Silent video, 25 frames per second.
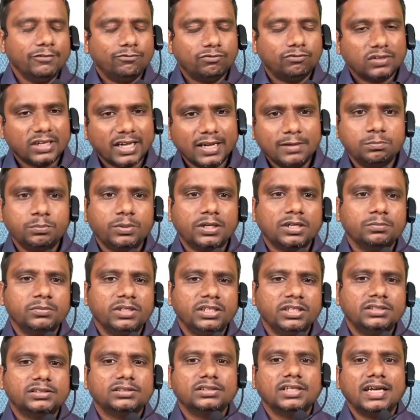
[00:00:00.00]
Time
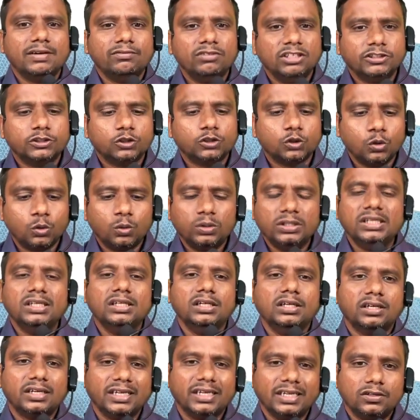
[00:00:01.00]
permits, I will slowly
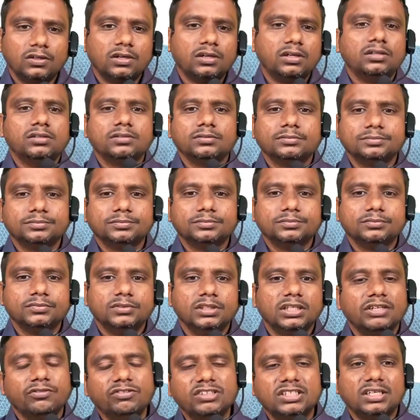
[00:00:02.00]
record
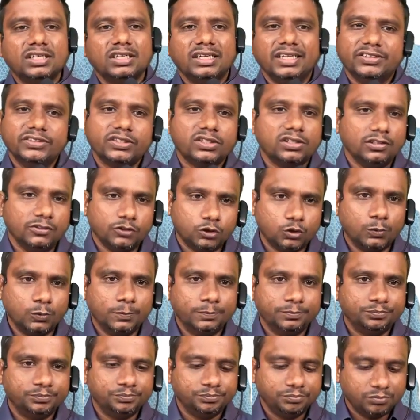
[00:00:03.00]
revision lecture also.
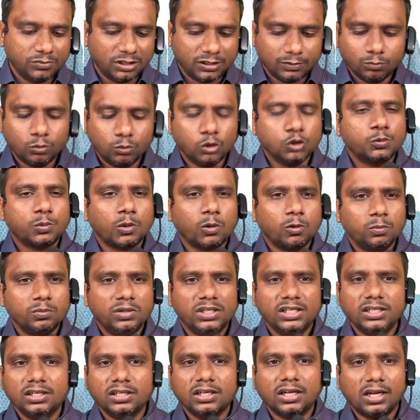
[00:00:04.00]
But probably
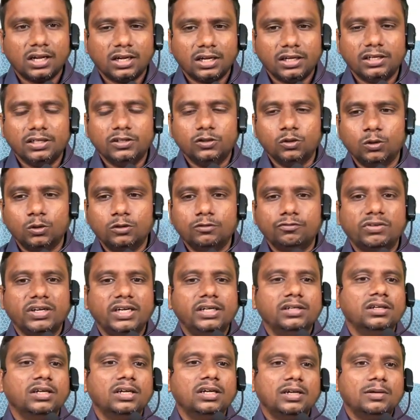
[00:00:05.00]
I don't find
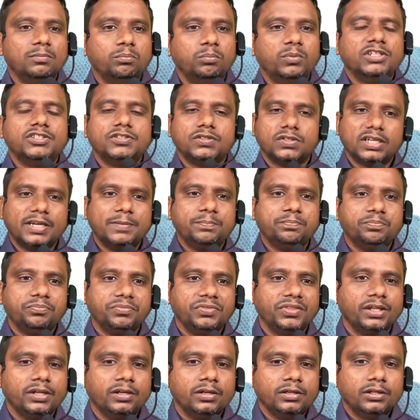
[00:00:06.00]
much time.
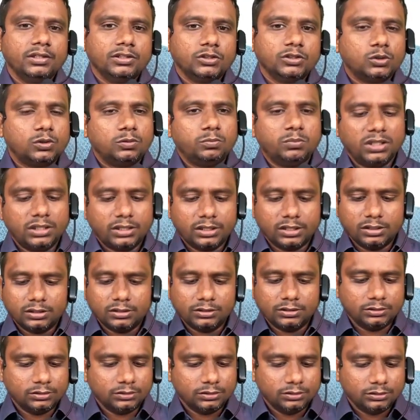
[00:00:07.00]
So but,
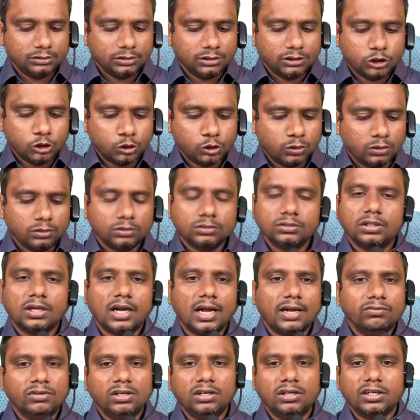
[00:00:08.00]
sure I
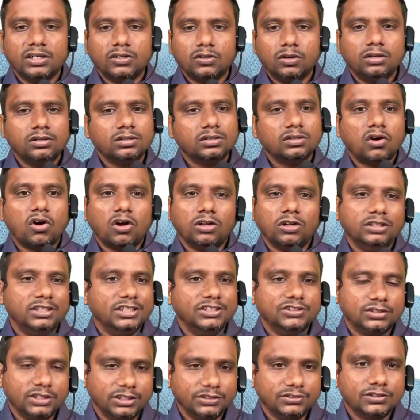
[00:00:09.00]
will record all these
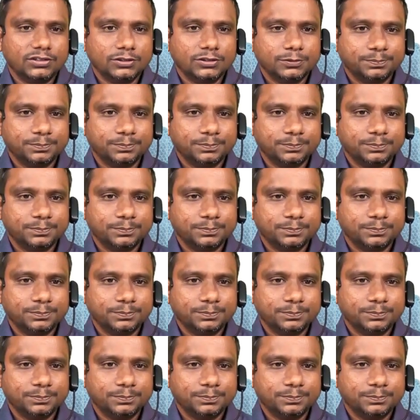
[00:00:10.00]
things.